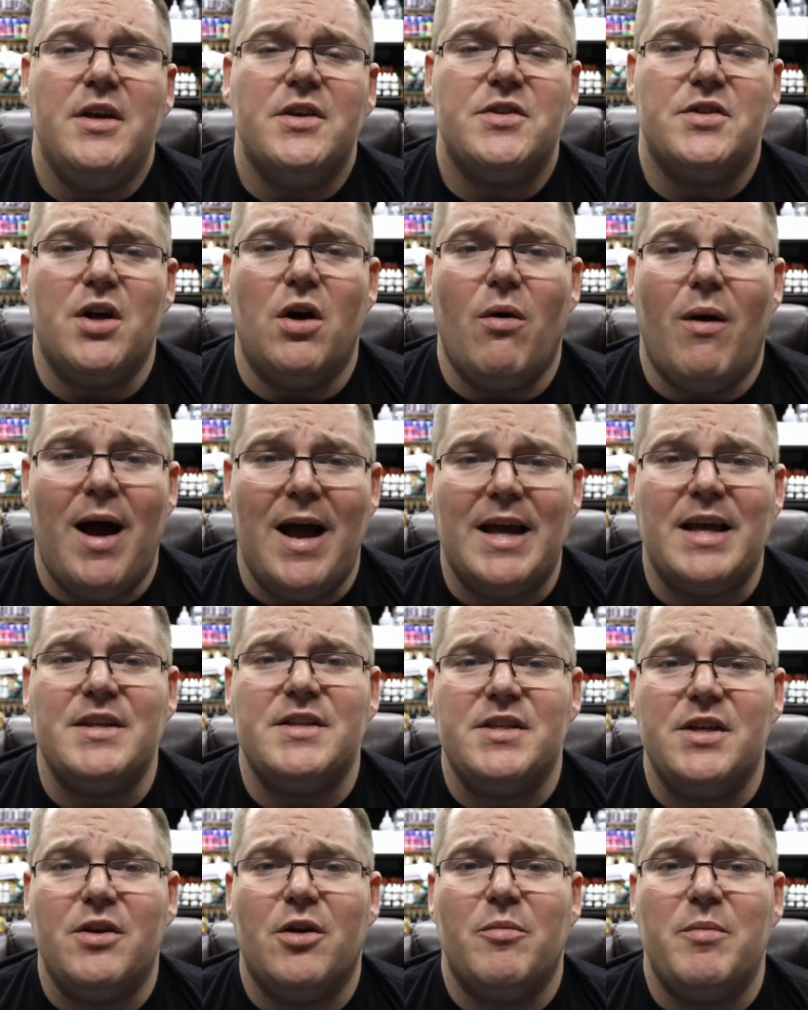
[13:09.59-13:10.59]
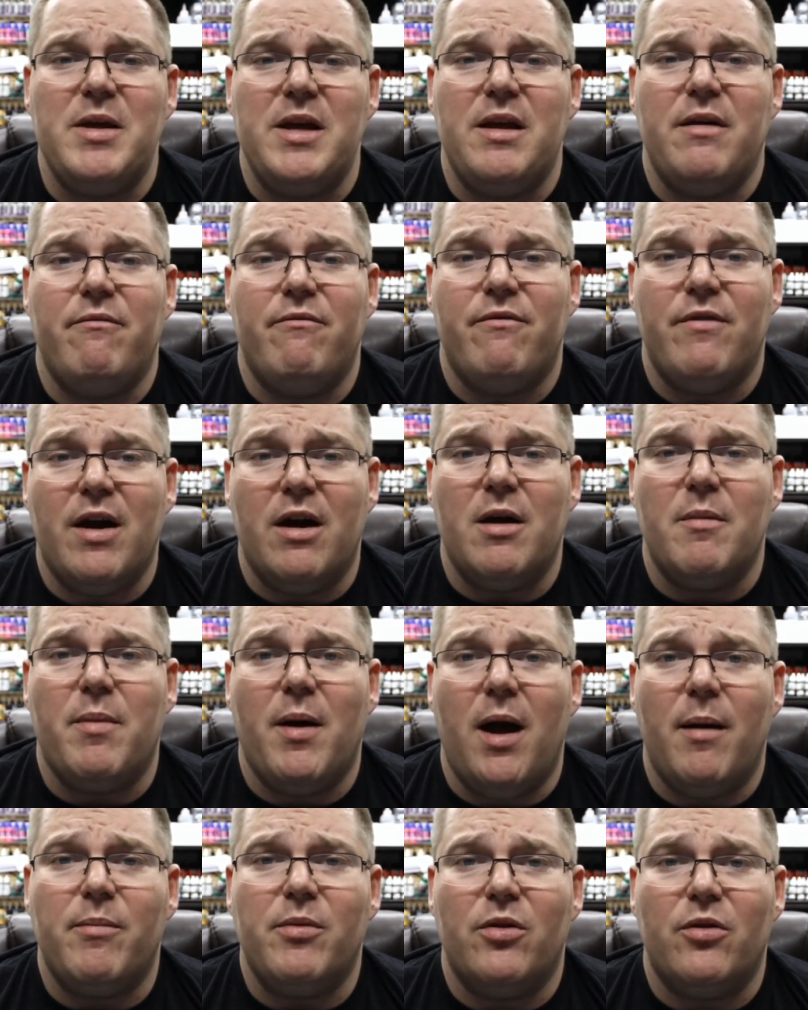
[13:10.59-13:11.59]
So I could see her being very
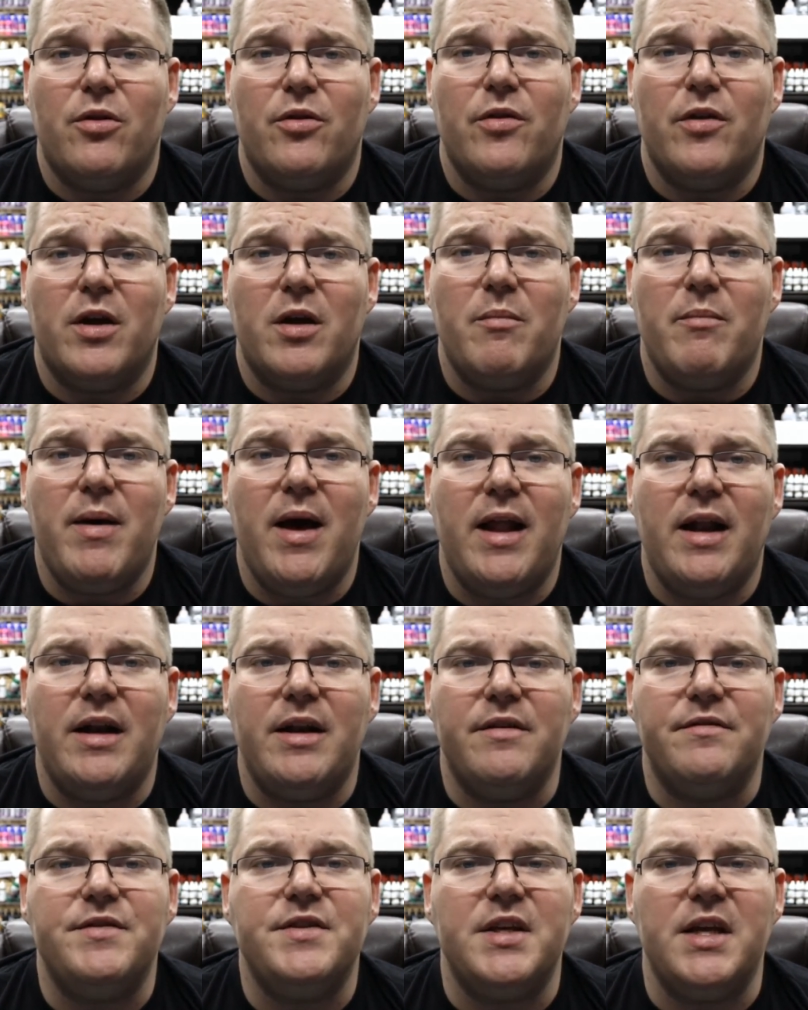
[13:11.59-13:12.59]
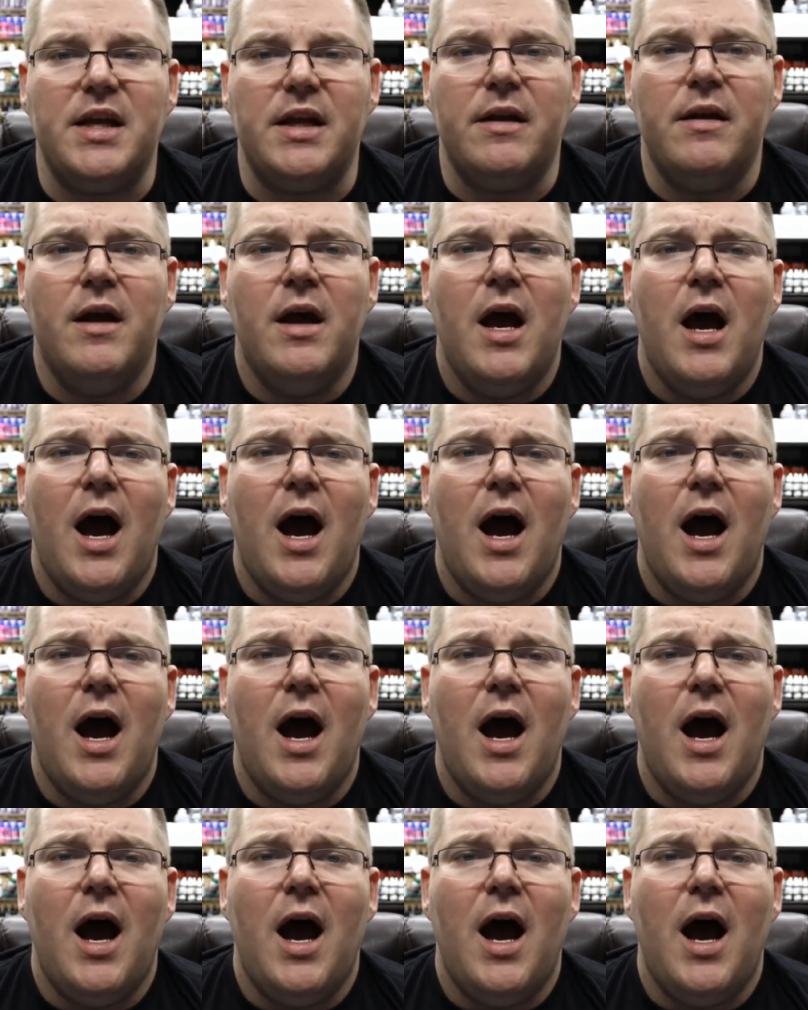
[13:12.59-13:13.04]
popular in the competitive scene.